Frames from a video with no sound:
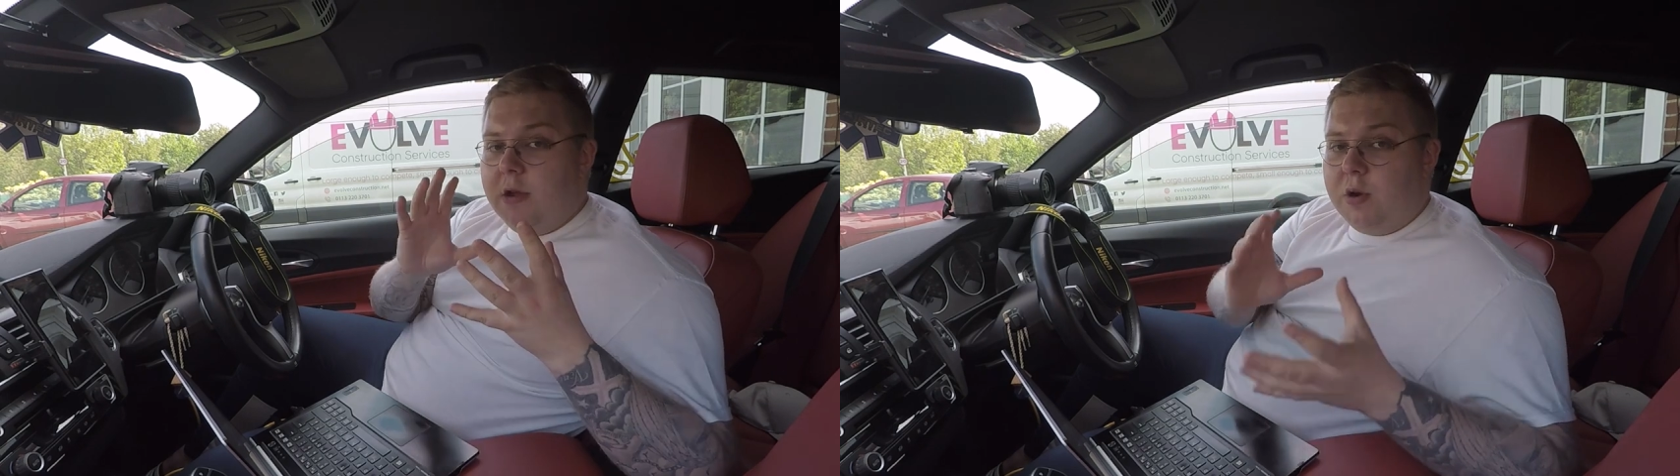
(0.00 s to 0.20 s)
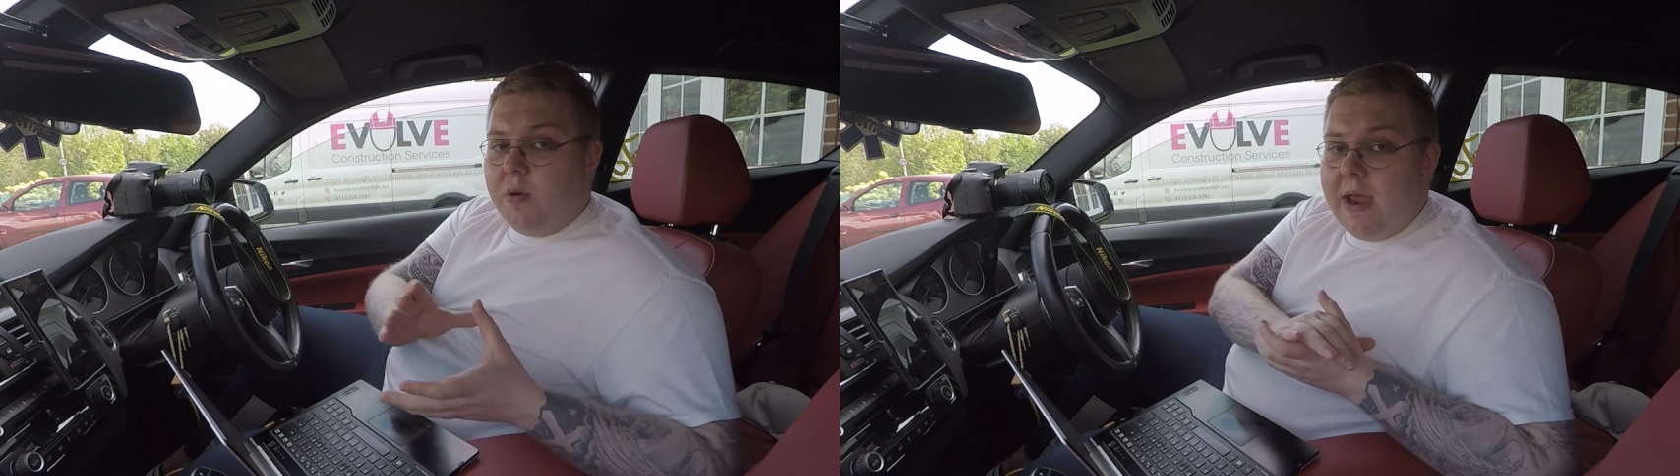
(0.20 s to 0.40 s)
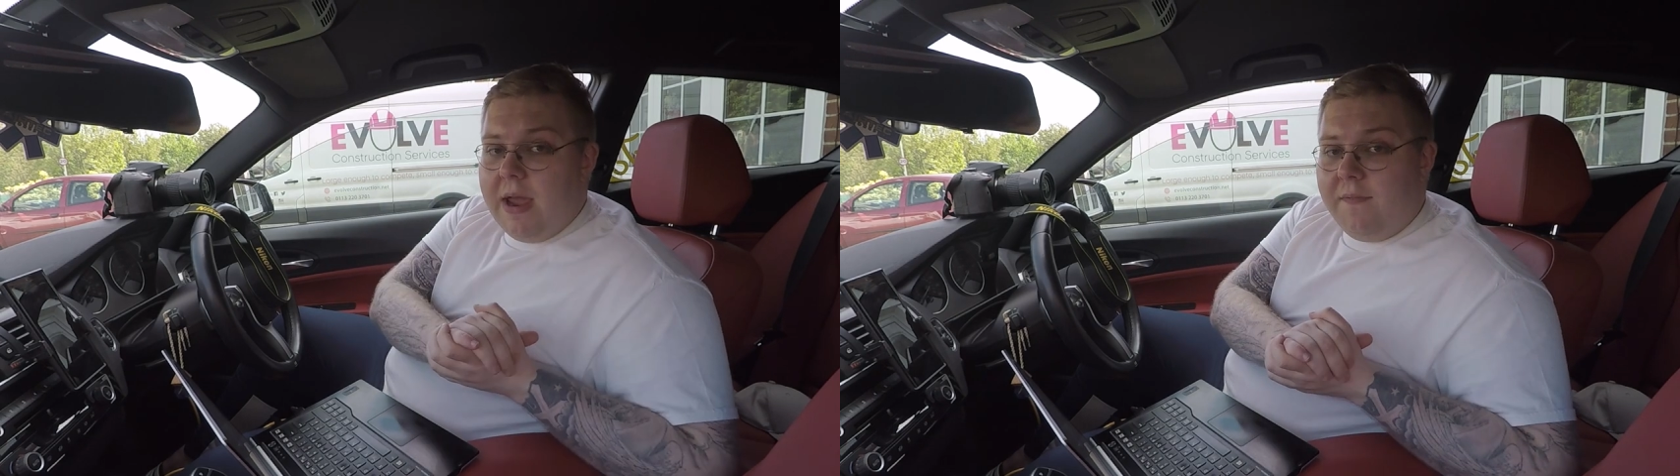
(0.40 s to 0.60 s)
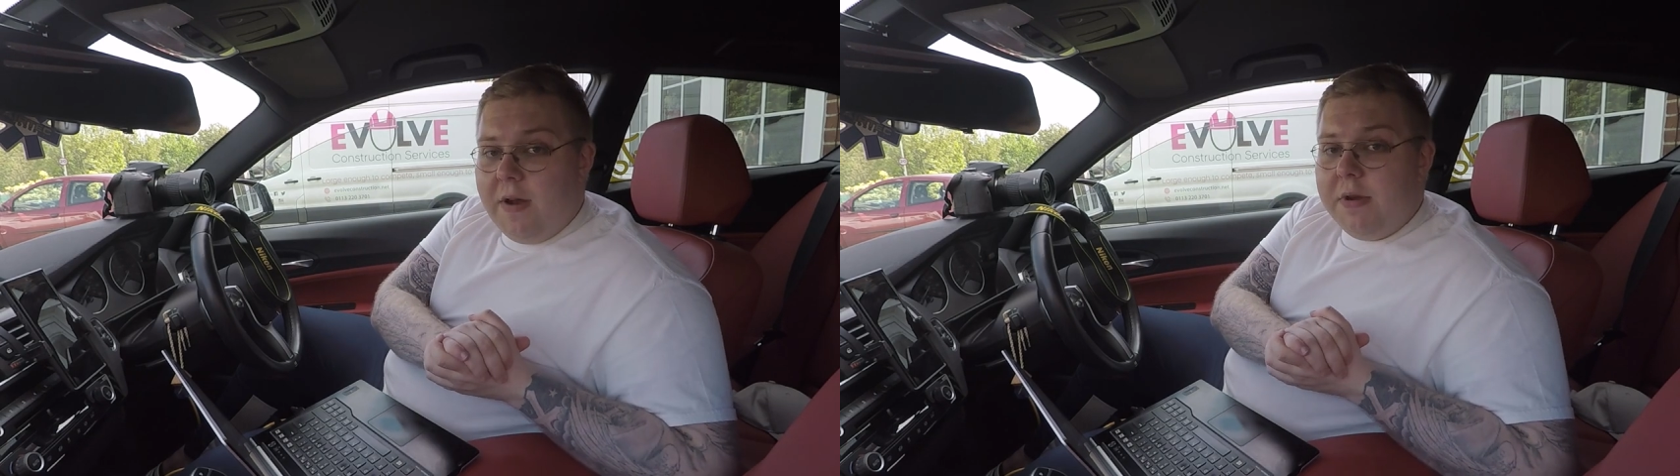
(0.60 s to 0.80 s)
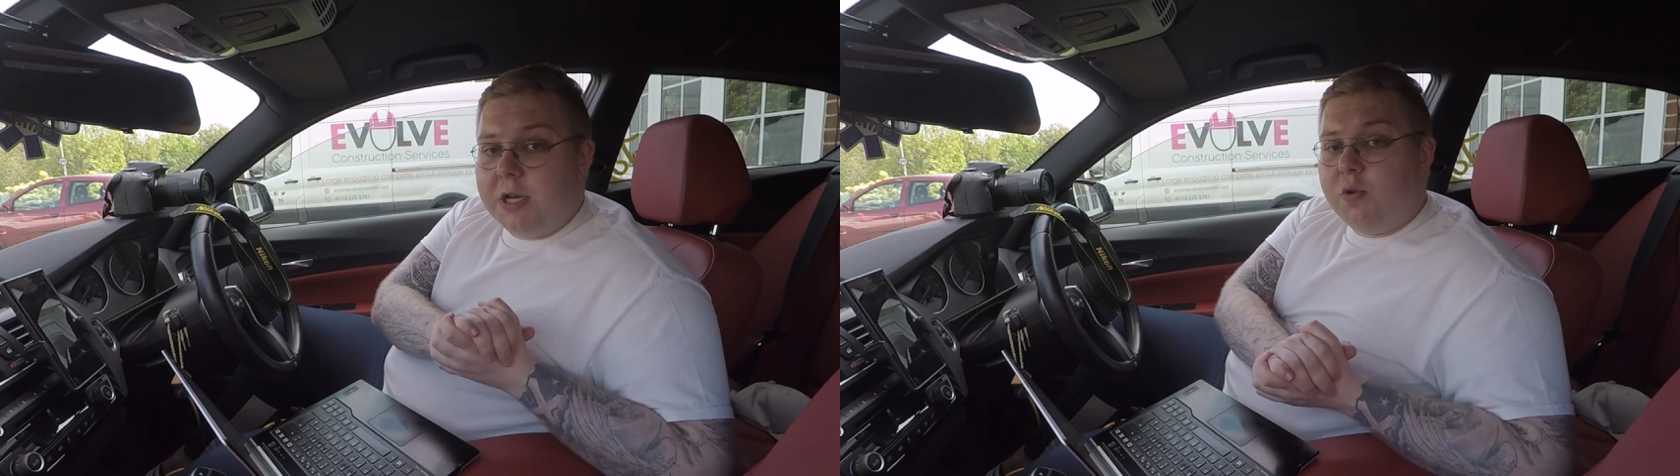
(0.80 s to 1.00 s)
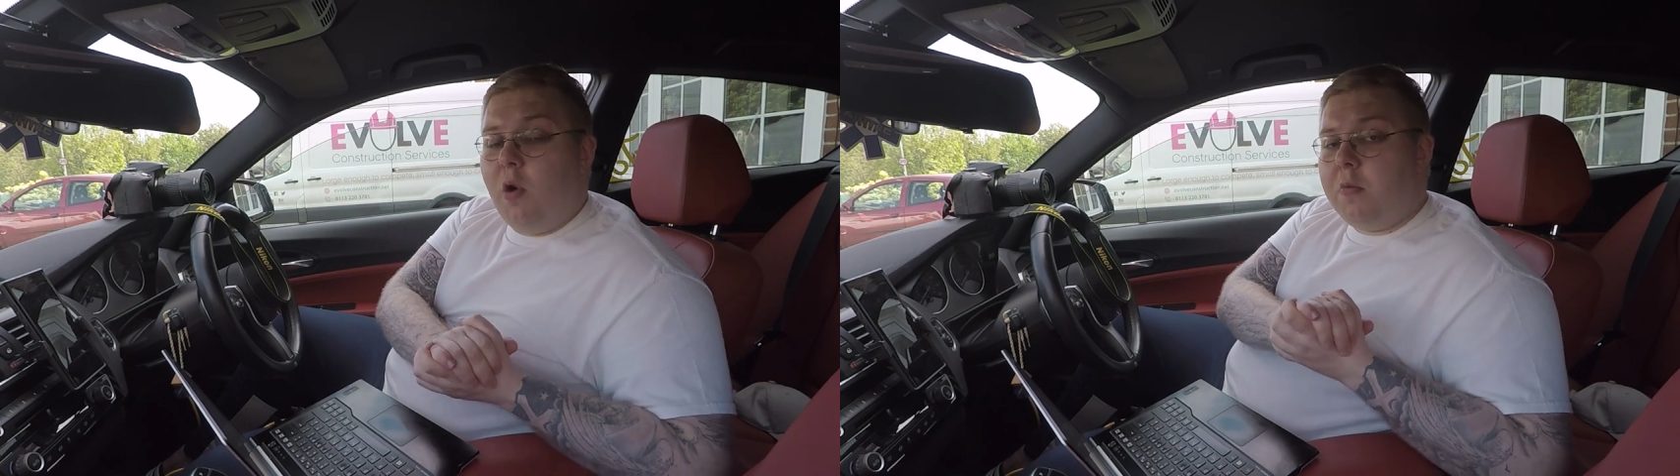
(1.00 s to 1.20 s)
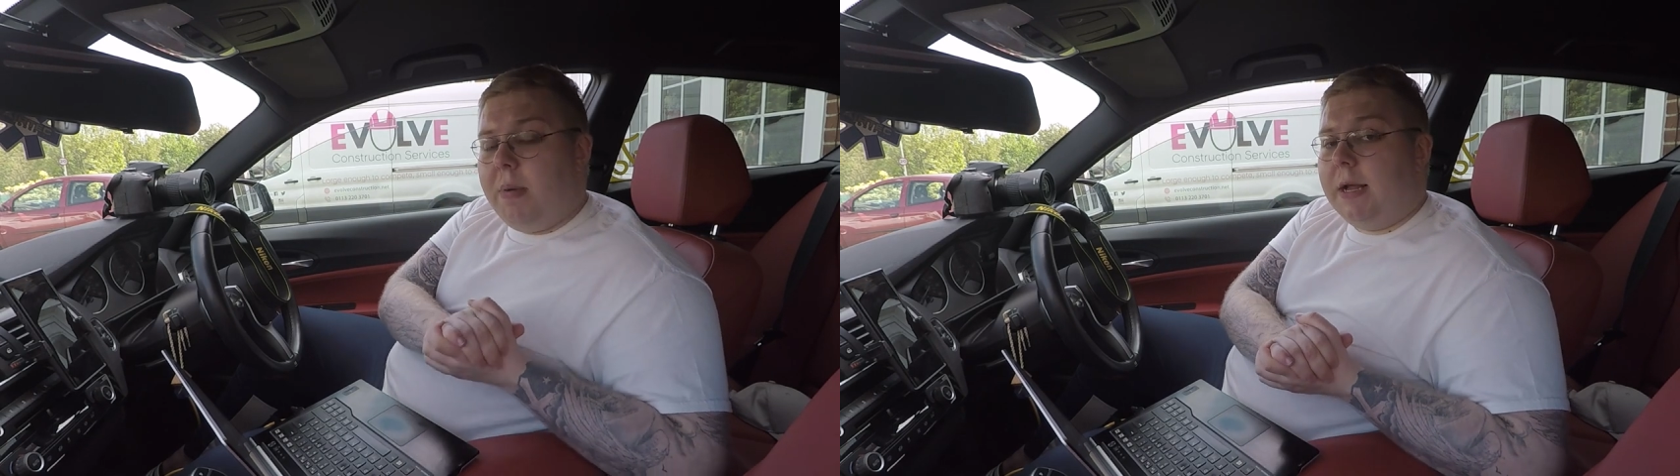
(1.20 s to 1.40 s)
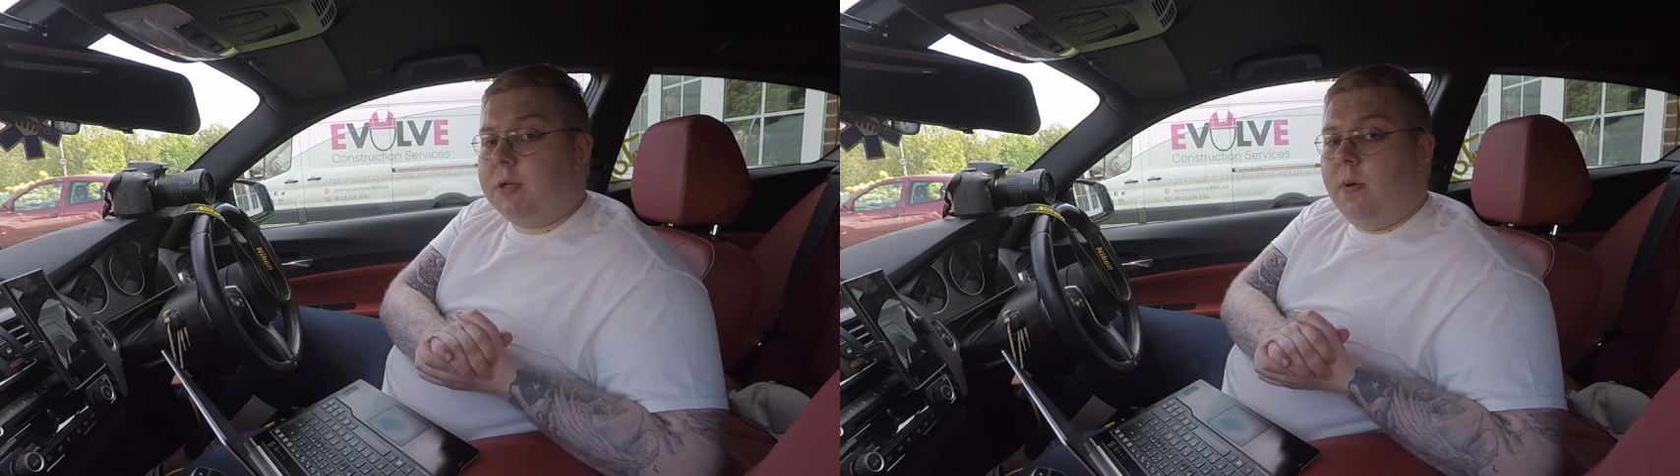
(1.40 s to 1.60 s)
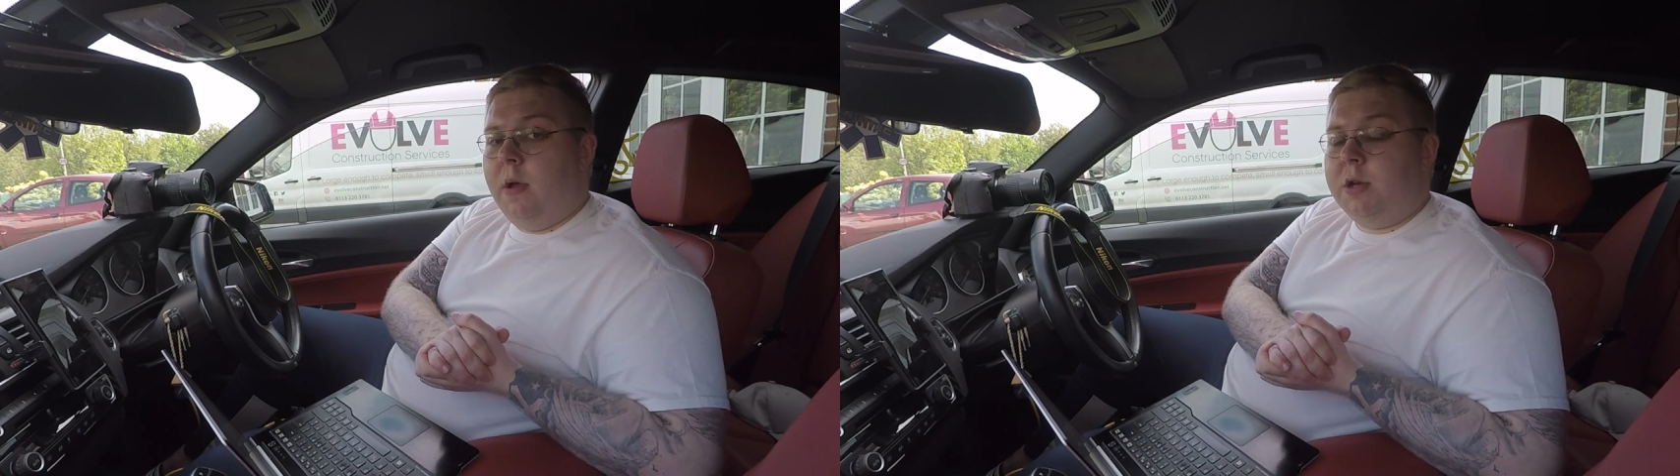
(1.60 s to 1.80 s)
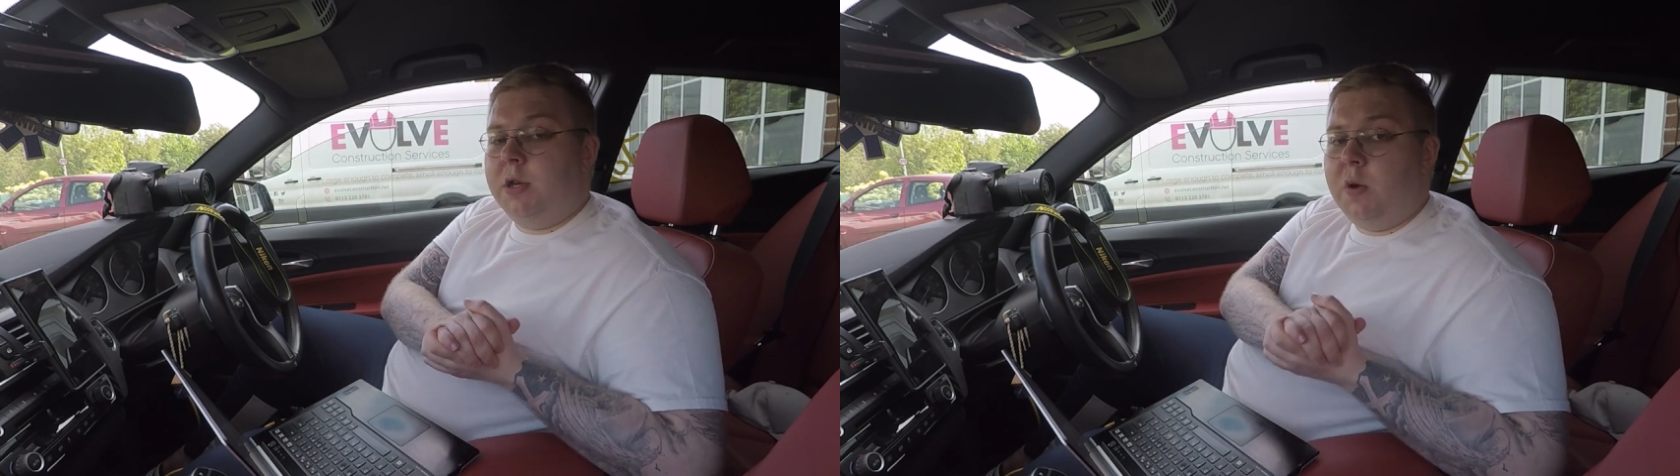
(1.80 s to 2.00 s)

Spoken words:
create a very strong password because you